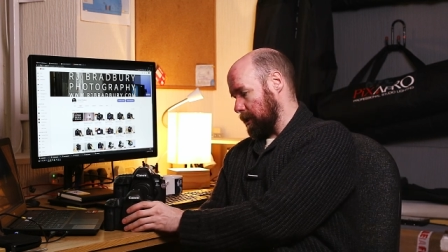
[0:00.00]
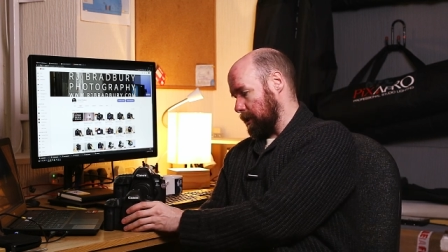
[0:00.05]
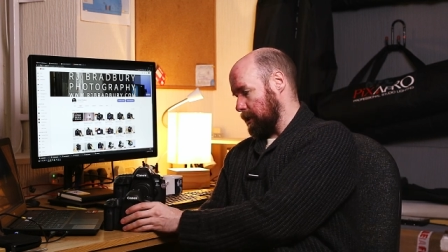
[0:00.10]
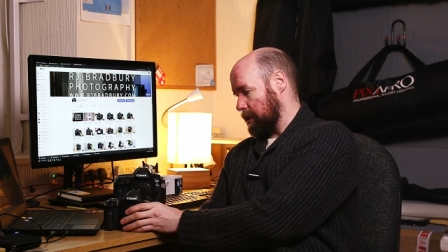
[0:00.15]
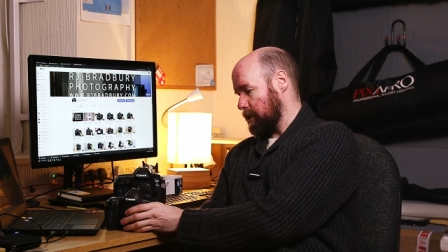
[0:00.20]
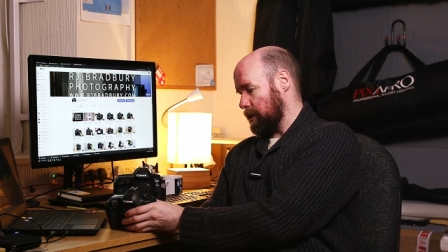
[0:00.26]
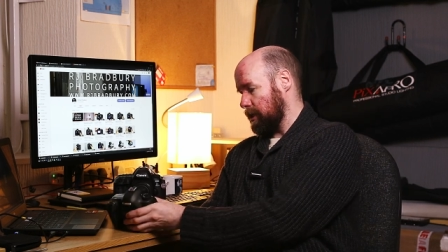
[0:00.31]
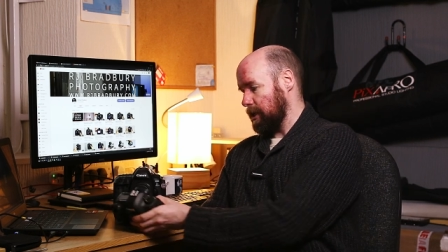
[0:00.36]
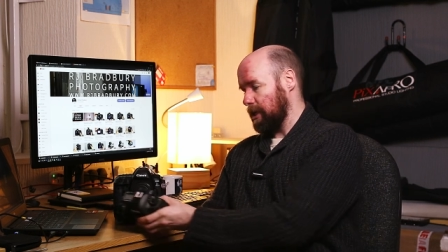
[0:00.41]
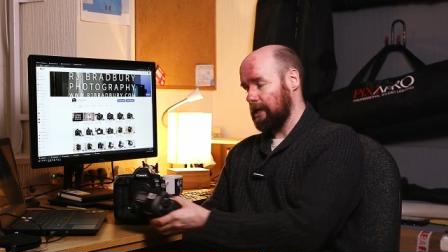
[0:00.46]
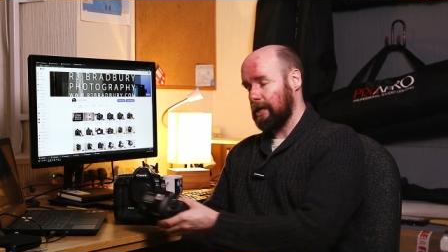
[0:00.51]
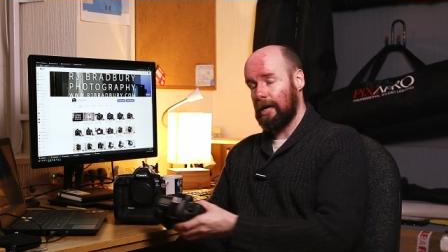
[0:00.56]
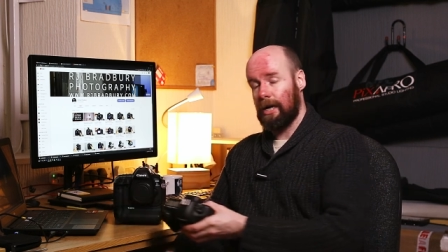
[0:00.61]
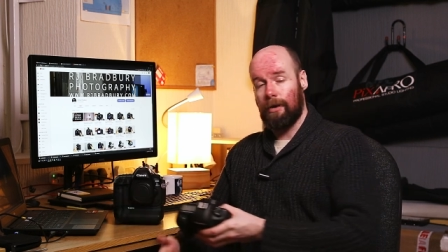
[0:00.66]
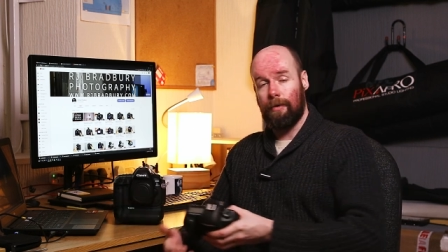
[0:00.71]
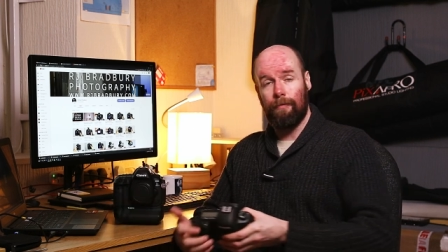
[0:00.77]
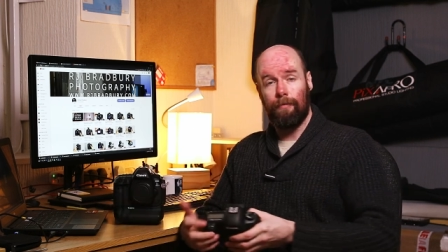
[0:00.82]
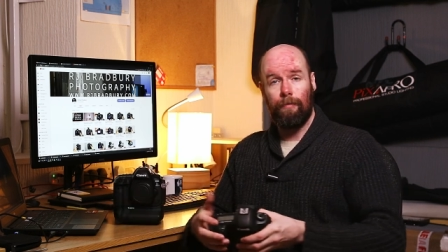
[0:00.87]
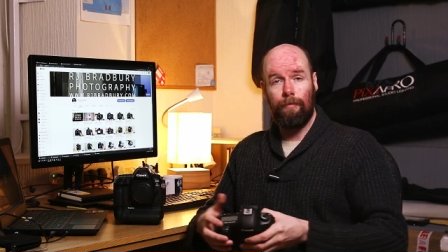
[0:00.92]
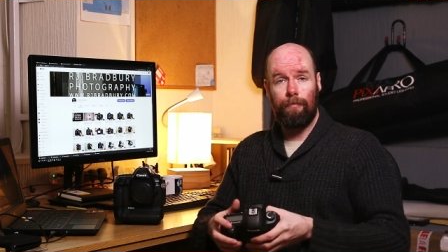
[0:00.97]
is the
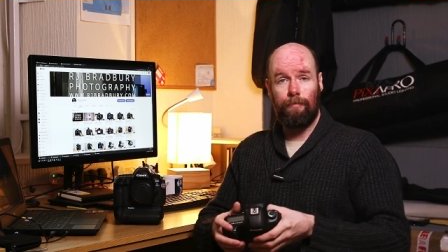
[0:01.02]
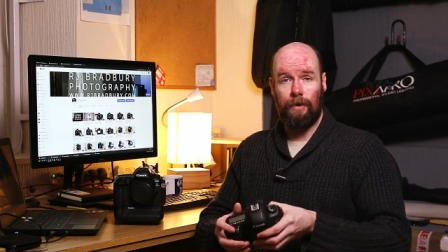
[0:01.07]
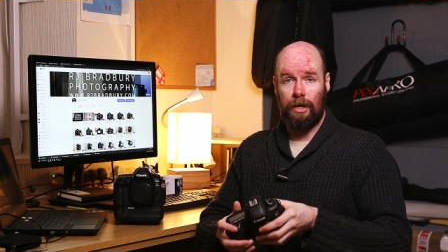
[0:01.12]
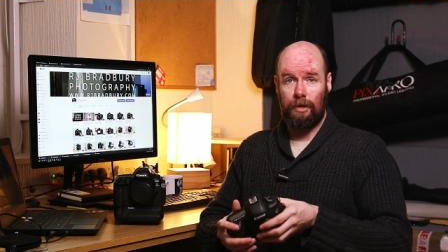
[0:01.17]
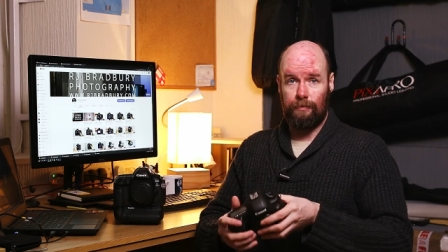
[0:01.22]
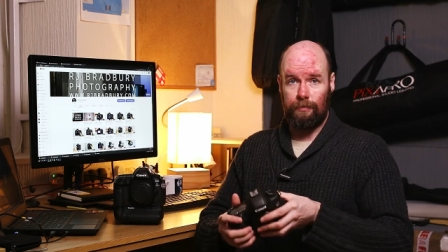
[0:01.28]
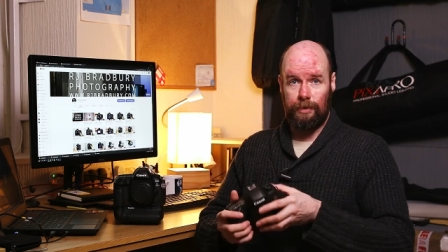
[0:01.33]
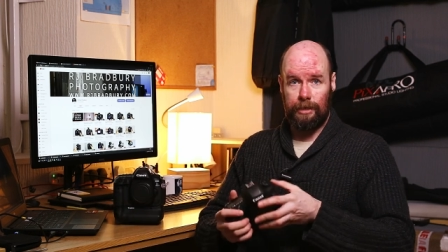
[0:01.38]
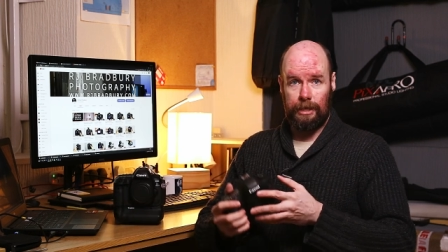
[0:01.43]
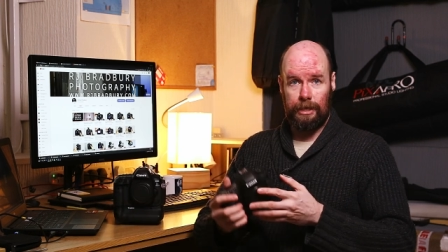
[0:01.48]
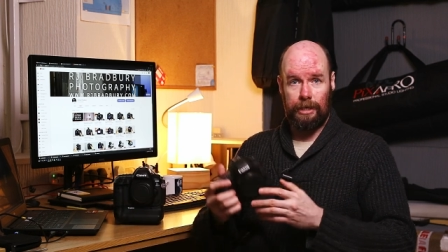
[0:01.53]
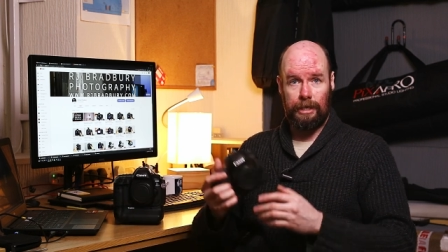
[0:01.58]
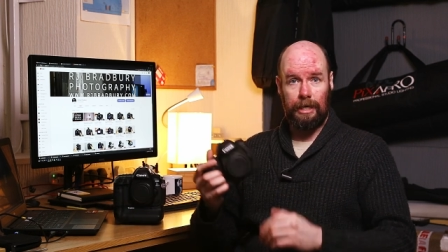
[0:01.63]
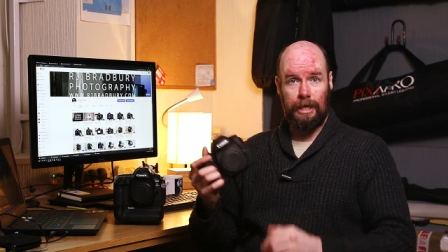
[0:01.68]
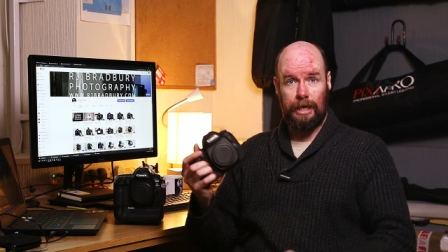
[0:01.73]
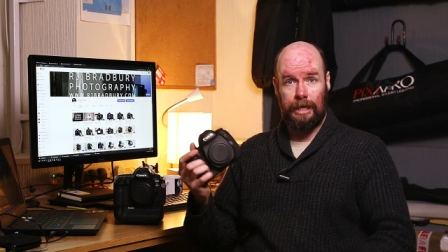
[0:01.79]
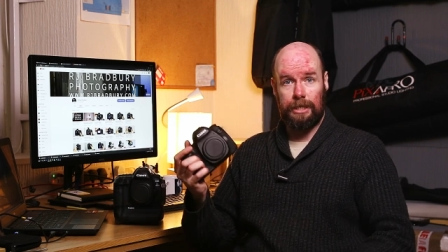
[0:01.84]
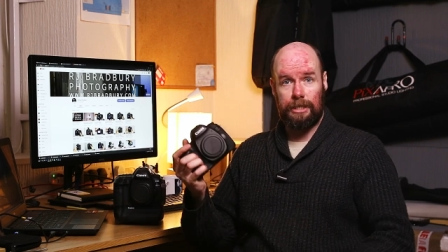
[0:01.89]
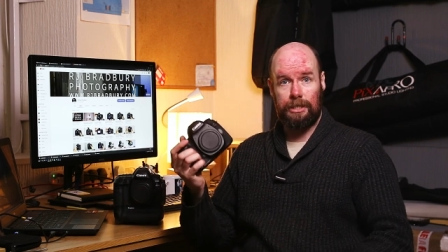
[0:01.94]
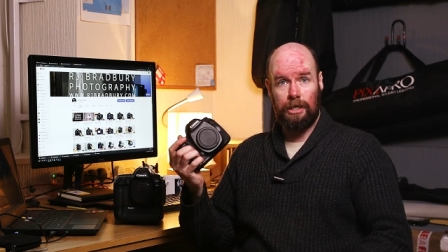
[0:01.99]
Canon
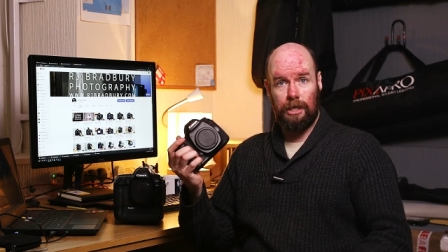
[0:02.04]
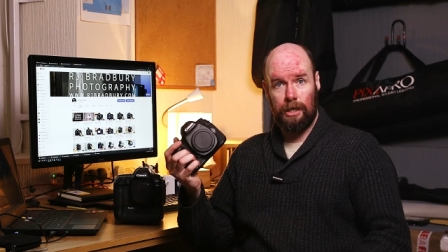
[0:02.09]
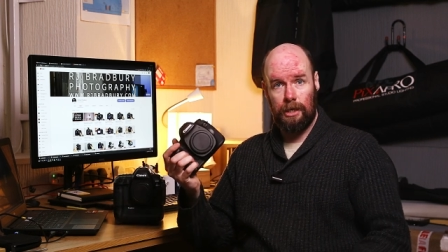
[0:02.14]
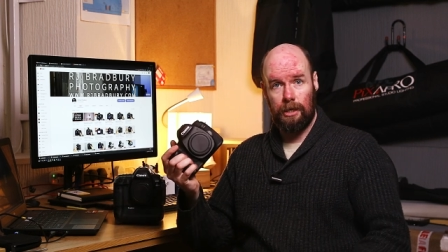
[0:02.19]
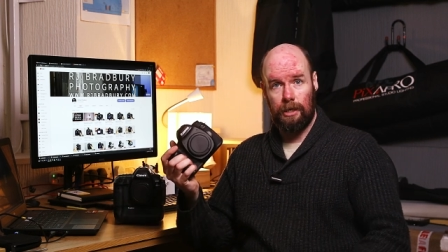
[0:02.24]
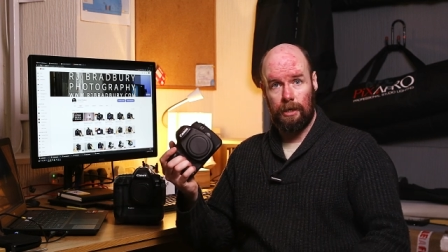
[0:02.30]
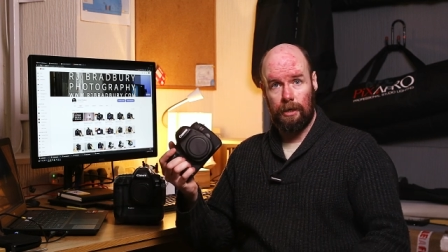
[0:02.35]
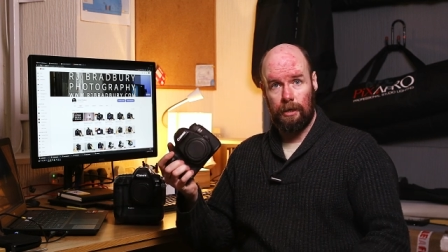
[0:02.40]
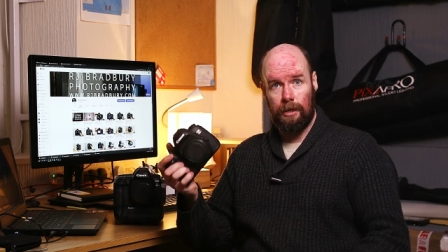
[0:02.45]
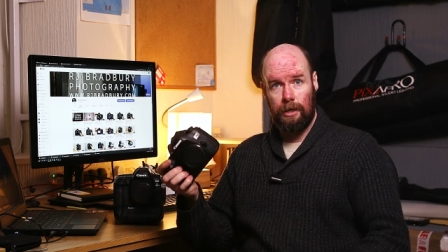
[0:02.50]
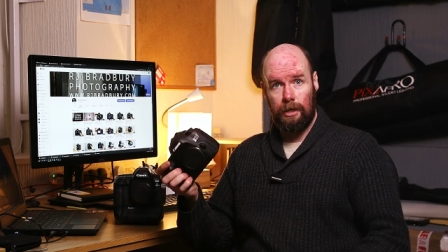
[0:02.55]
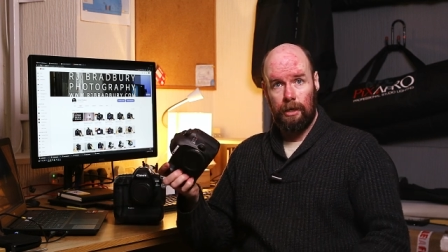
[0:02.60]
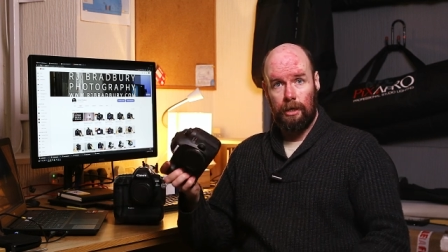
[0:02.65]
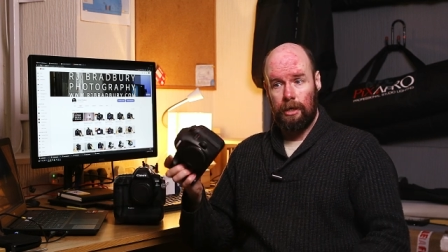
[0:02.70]
5DSR.